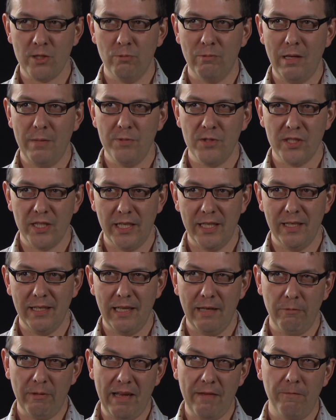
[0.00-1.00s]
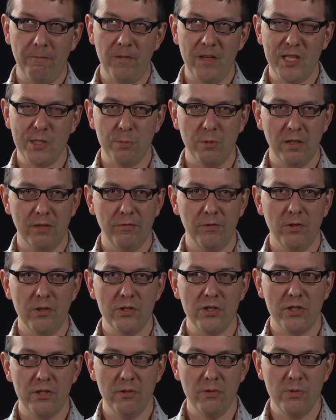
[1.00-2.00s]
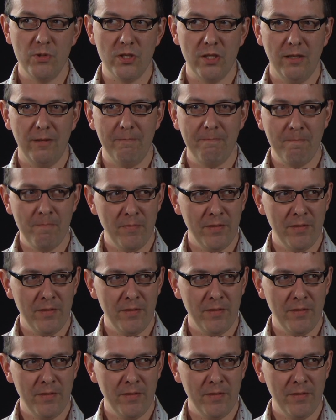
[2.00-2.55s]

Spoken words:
the website. And we have Facebook, of course, too, so